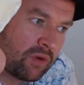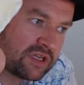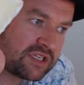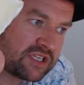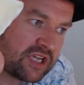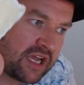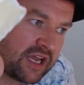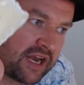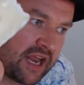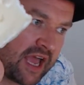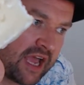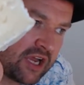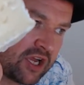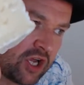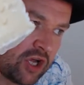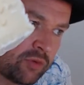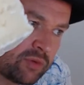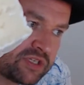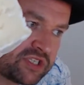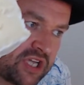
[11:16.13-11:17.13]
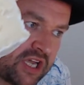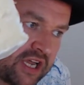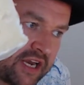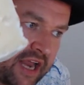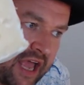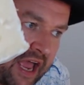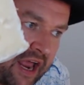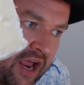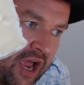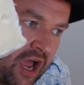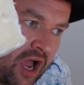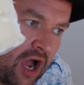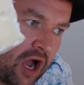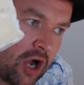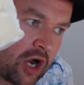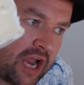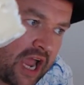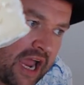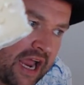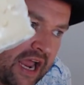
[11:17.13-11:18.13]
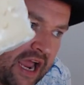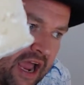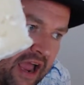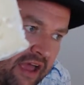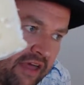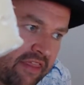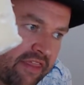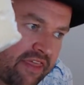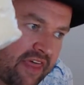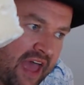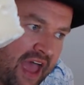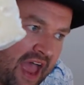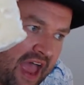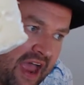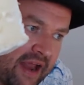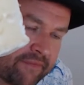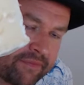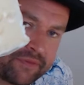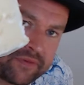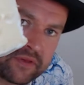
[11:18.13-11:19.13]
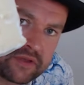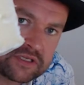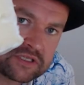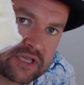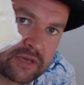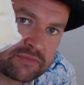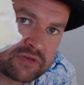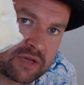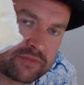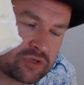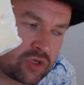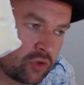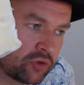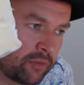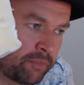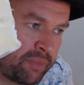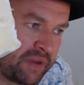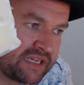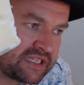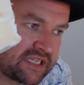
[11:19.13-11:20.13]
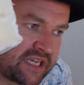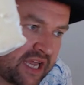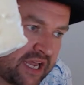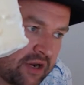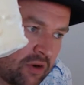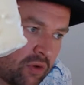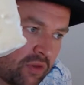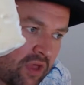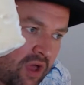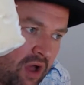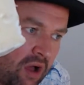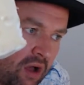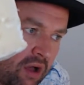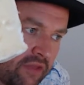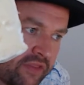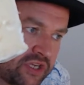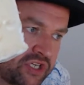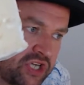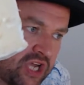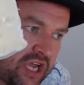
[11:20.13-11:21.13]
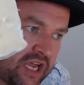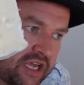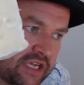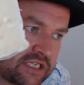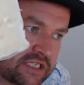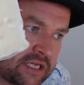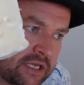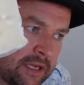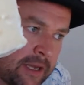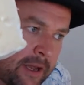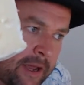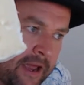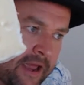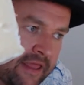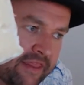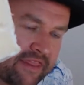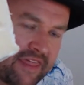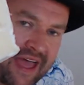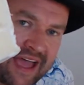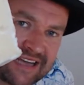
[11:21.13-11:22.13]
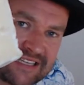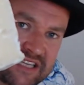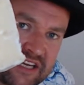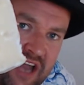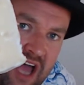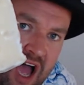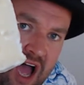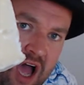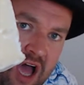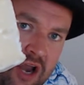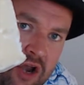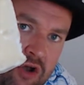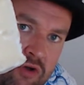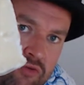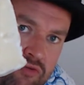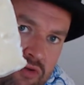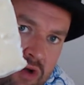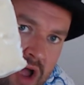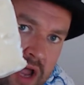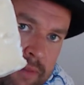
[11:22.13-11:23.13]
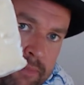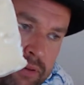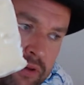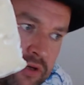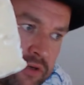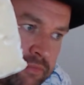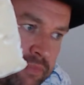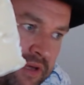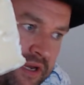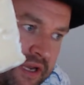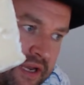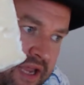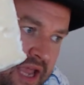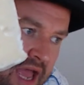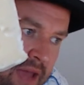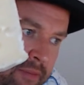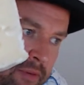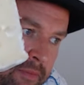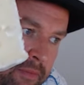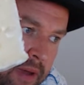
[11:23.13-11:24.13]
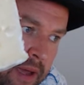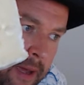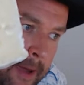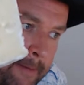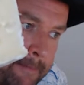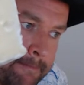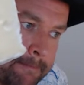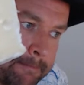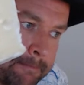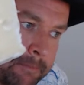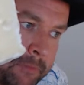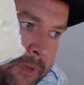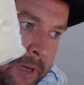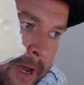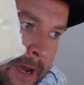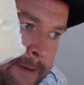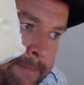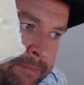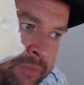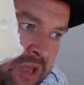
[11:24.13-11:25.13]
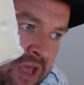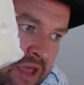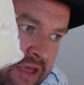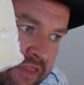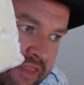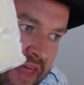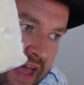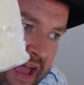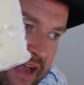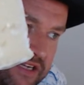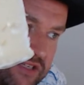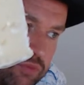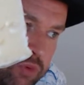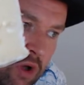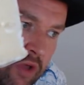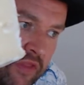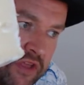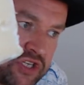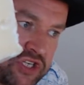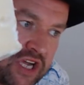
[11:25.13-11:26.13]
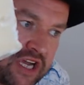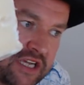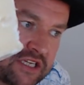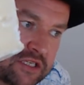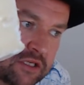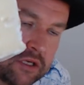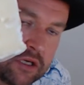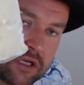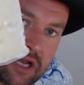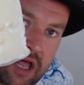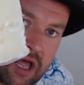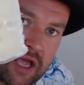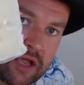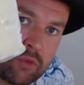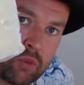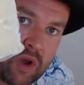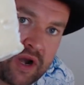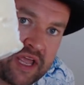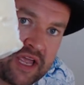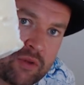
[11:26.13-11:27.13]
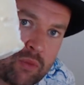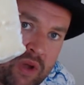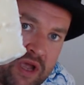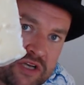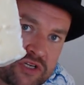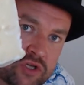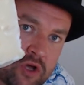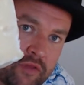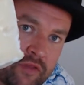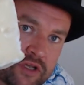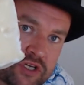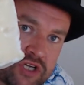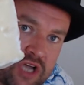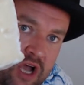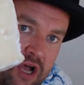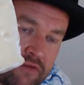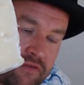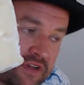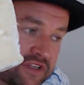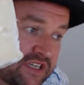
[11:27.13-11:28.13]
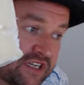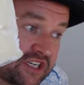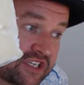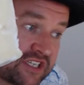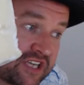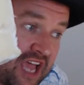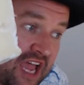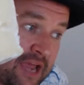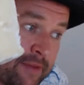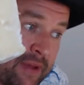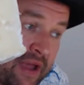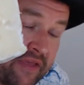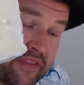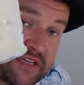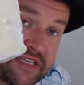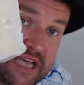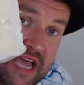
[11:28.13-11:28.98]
We're seeing that. Good. We're seeing that. Okay. That, sometimes called the biscuit or the heart of the cheese, that's an unripened bit of camembert. Okay. That's what the cheese looked like when it went on the shelf as it just came out of the